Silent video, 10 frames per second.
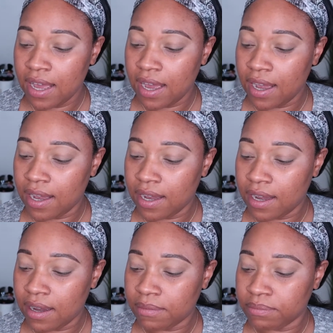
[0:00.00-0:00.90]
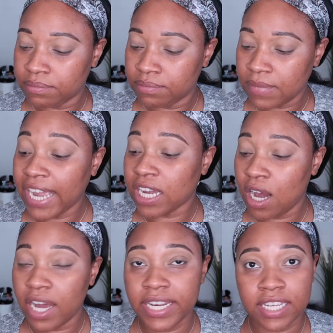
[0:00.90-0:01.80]

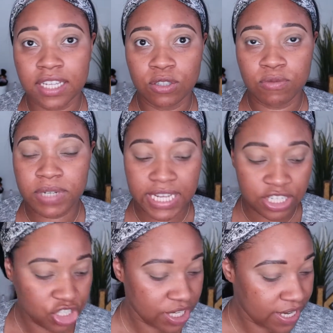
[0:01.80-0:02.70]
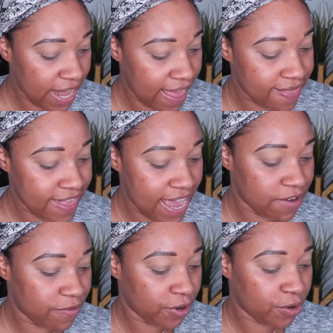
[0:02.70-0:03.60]
Iconic Illumination. And
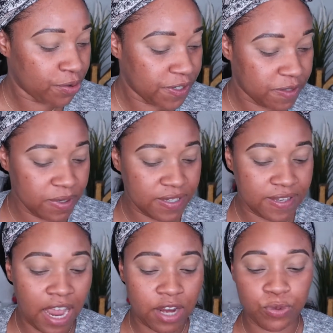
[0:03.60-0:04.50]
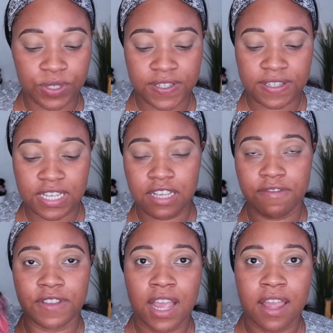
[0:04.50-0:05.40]
then for Christmas I
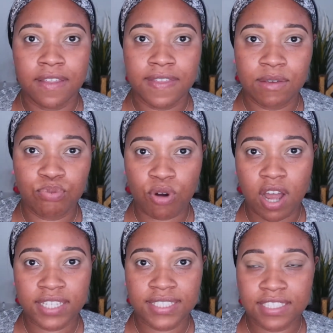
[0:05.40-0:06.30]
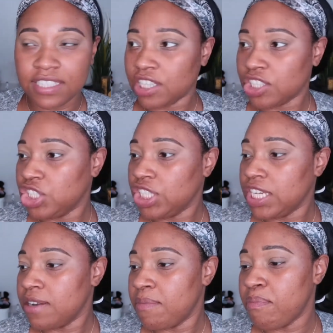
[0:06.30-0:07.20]
received the Bronze
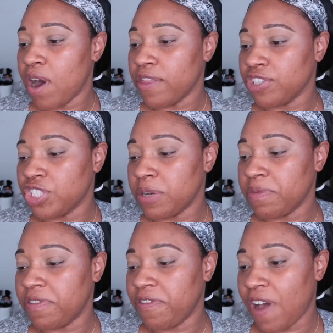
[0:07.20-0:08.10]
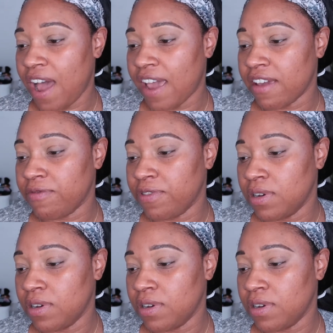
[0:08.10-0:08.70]
Seduction Mothership 5